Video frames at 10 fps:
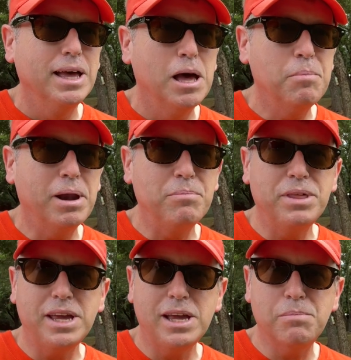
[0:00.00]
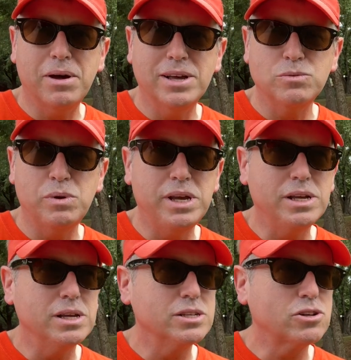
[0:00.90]
Uh, but I'm thinking about as we
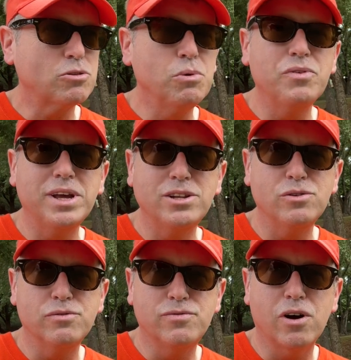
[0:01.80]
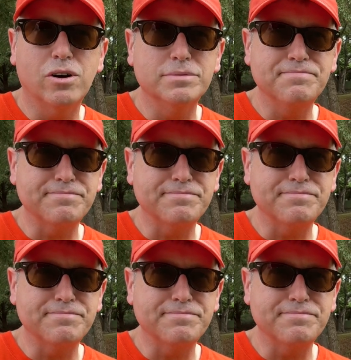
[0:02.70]
start moving into fall